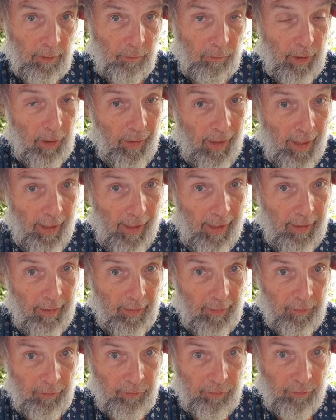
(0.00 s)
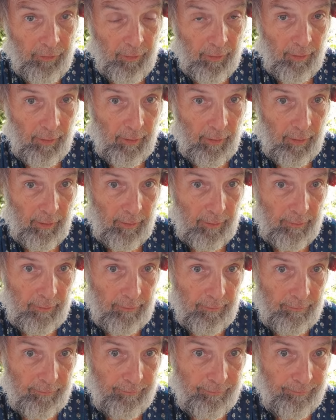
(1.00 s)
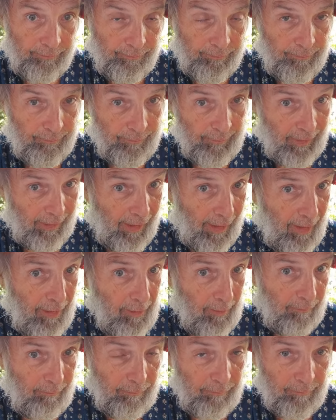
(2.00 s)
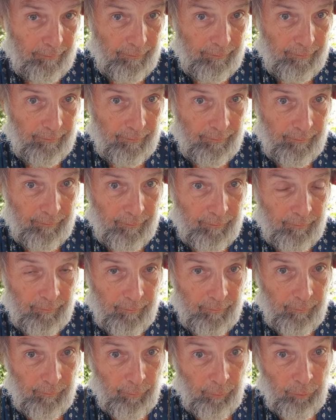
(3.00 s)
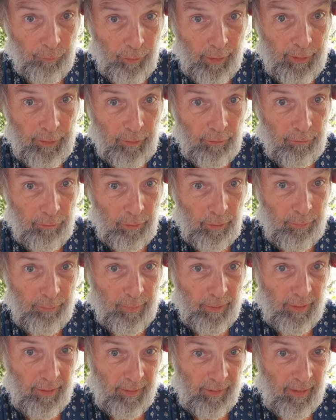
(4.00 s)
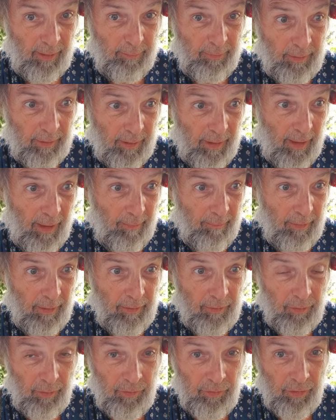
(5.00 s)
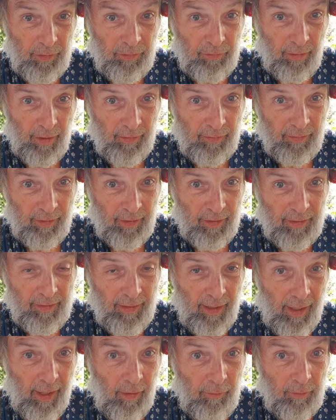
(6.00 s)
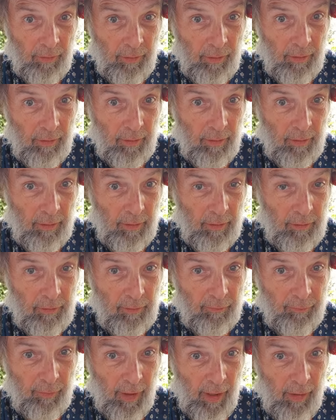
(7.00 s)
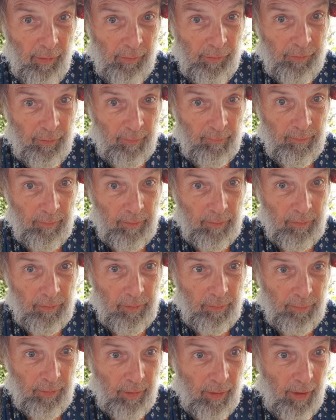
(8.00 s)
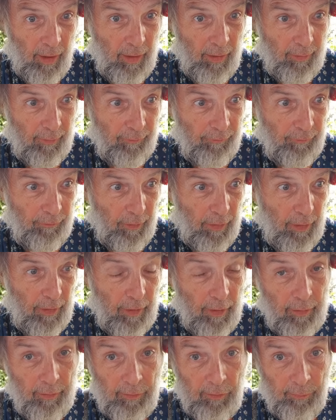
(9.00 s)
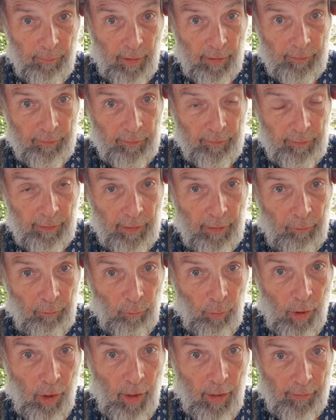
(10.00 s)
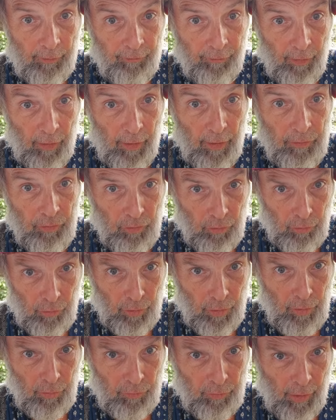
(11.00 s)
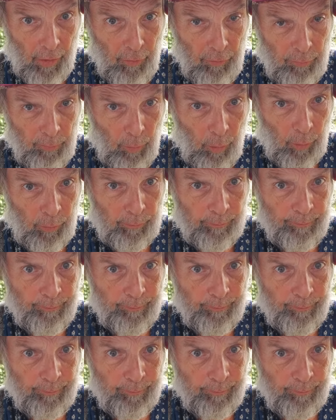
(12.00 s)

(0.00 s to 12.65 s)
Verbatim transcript: Well, Alice, uh, the kind of freak groupie up in Kathmandu, she tracks Eddie down. She follows him to Benares and unexpectedly walks onto his houseboat.